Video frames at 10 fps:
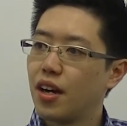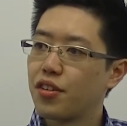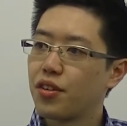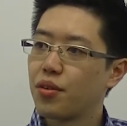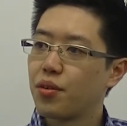
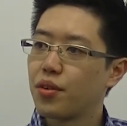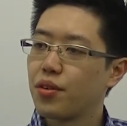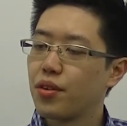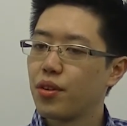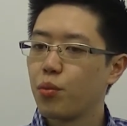So
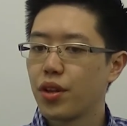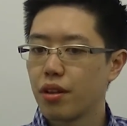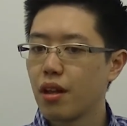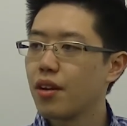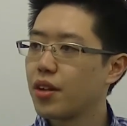with
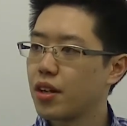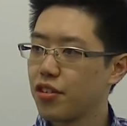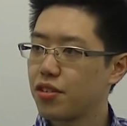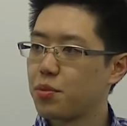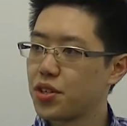a lot of the
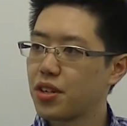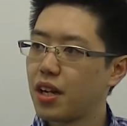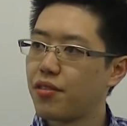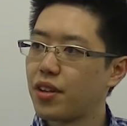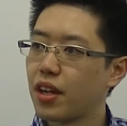customer
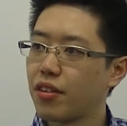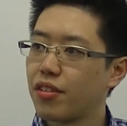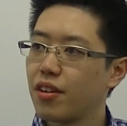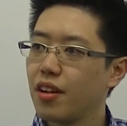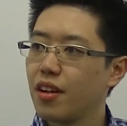side of things,